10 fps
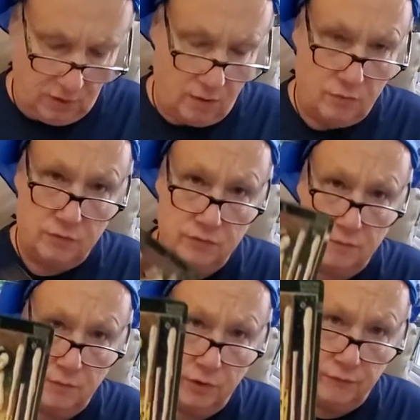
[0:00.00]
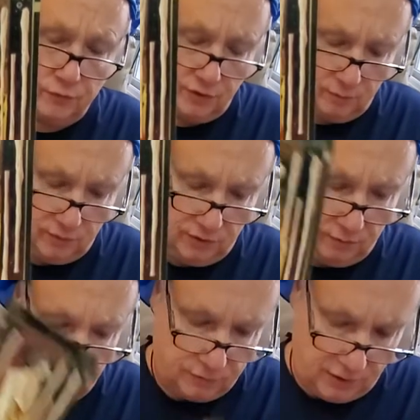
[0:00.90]
I would look for them to
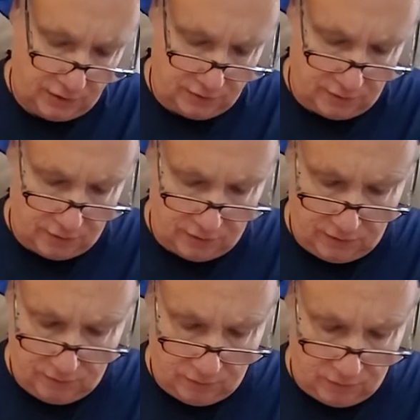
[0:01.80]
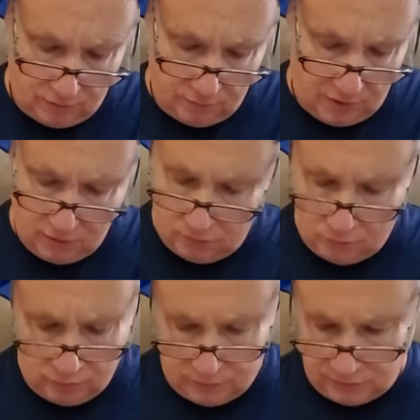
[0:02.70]
even take, uh, even a man or
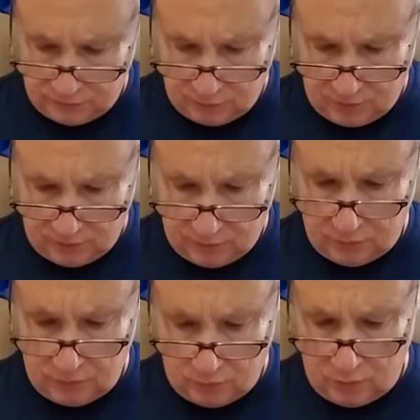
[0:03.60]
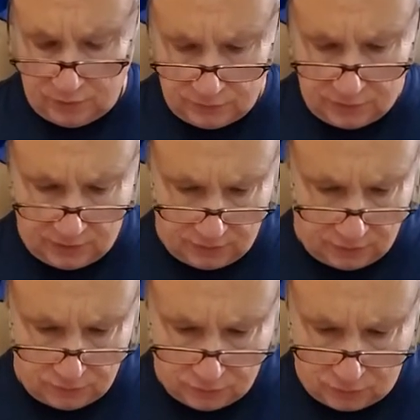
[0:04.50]
woman, doesn't matter, they're going to want to take
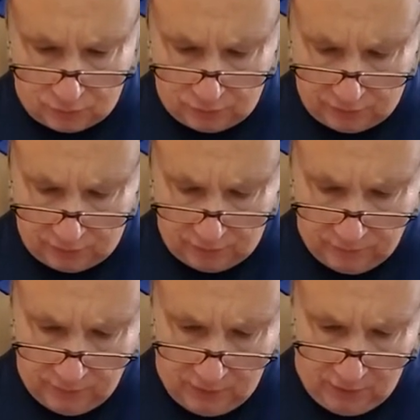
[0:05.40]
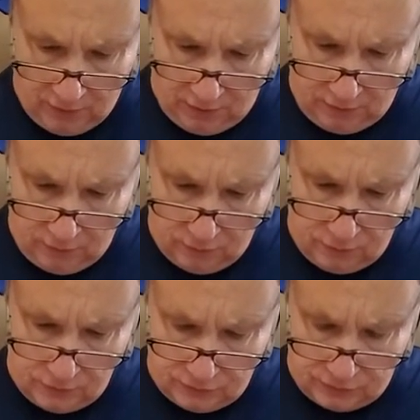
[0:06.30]
control there. And they're
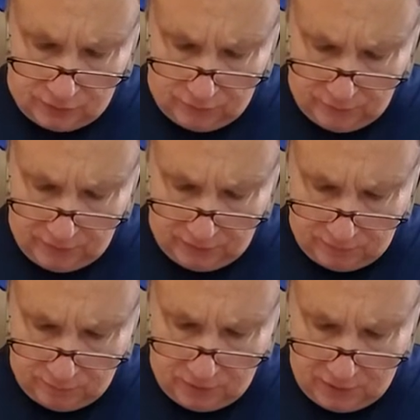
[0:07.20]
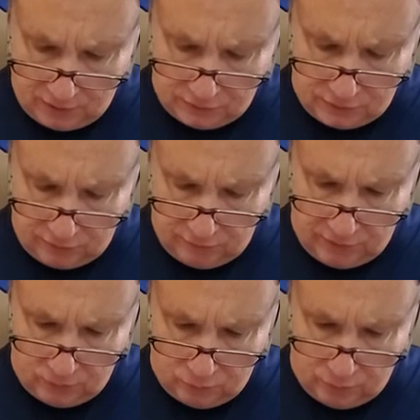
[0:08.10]
this self-made man,
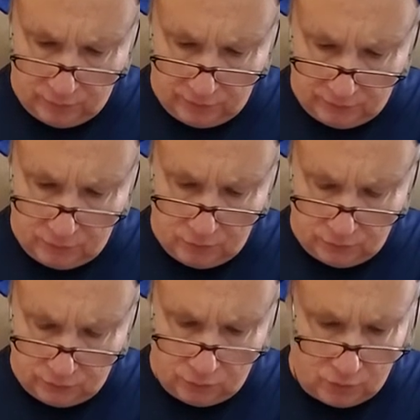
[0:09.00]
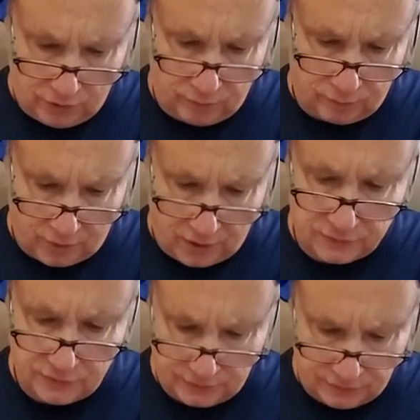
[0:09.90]
self-made woman. They've gone through quite a
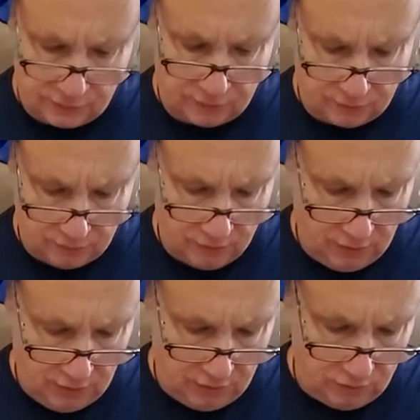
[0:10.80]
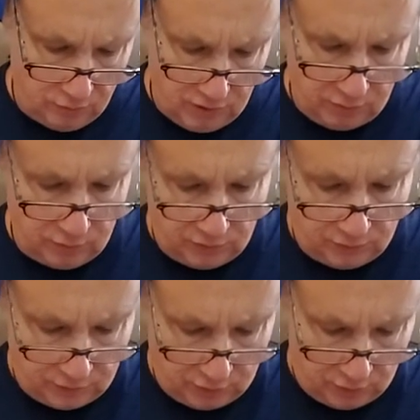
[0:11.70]
process here. There might have been
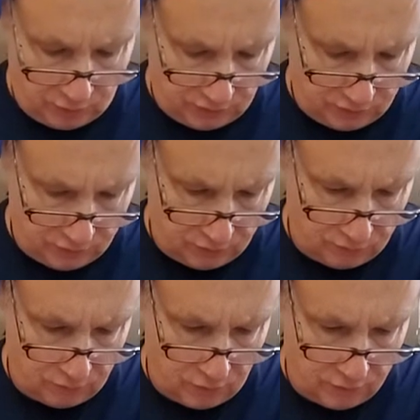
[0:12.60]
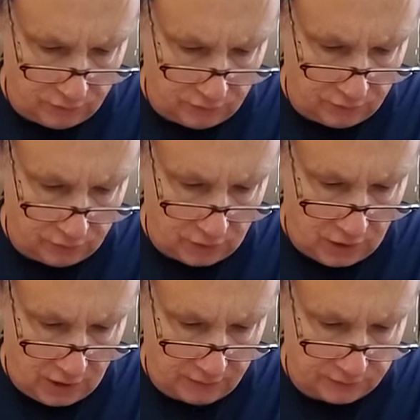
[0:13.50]
therapy too involved in their
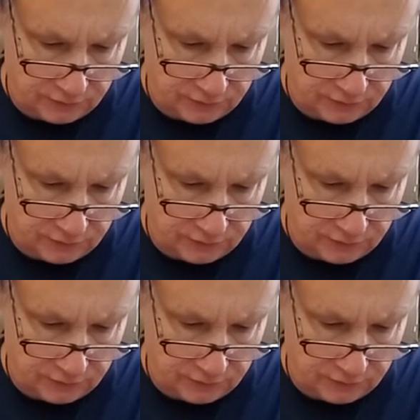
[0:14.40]
lives.